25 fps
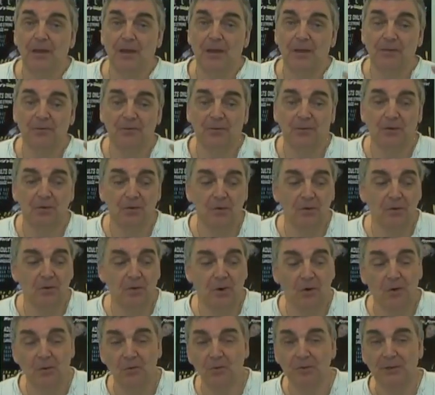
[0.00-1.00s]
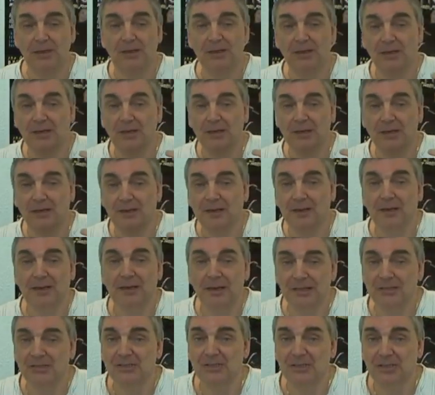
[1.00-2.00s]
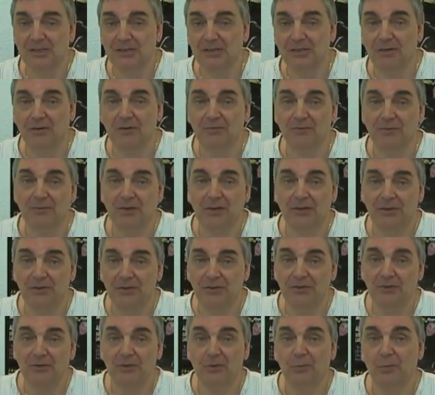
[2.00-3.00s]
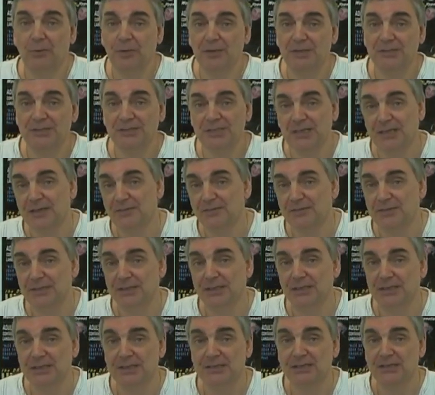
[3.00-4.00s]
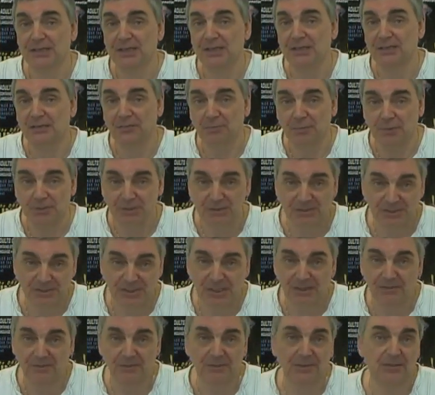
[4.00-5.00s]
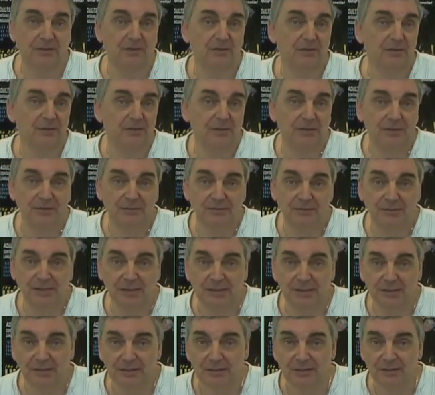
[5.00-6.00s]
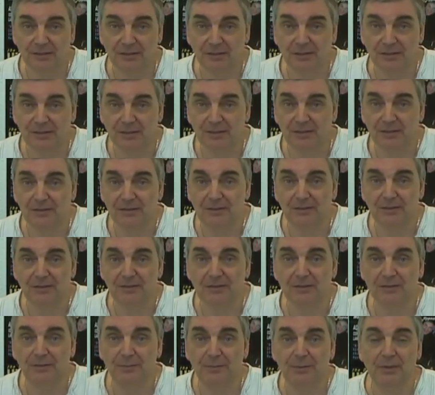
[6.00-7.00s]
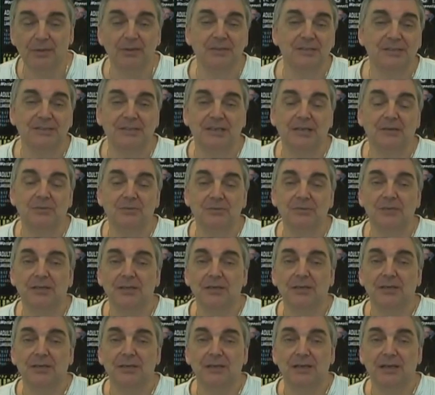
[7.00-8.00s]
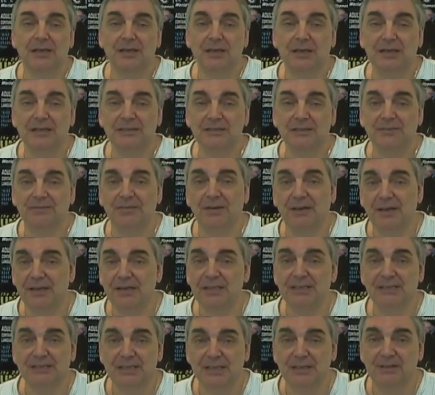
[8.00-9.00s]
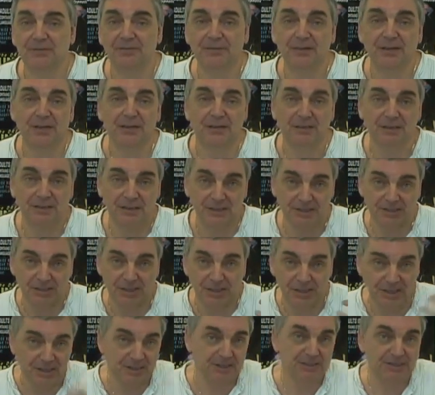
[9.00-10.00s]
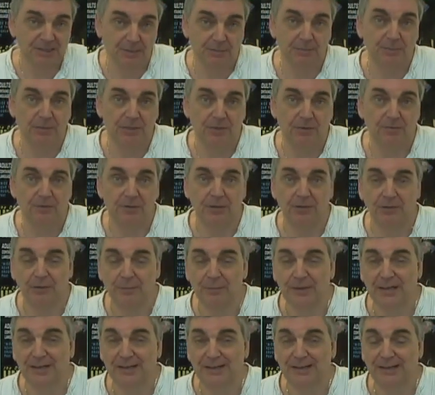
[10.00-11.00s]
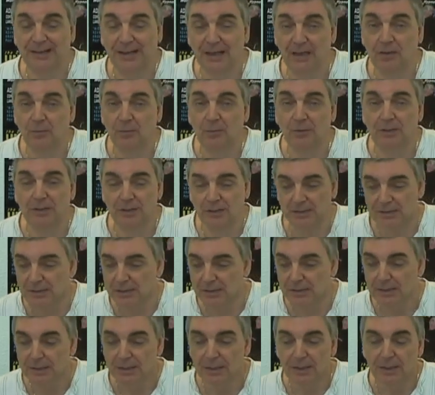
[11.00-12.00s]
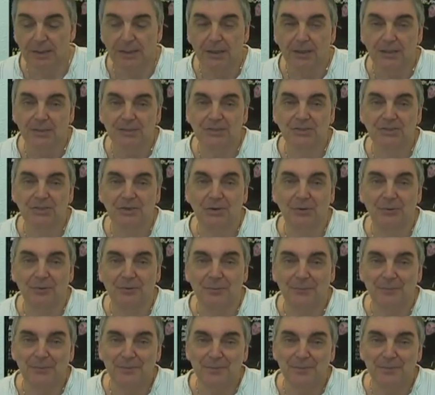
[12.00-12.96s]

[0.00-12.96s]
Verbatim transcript: if you're holding a Kalashnikov and you know where the safety is, and you put the safety on and you've taken the, the bullets out, then it's a fairly safe thing unless you hit somebody around the back of the head with it. So,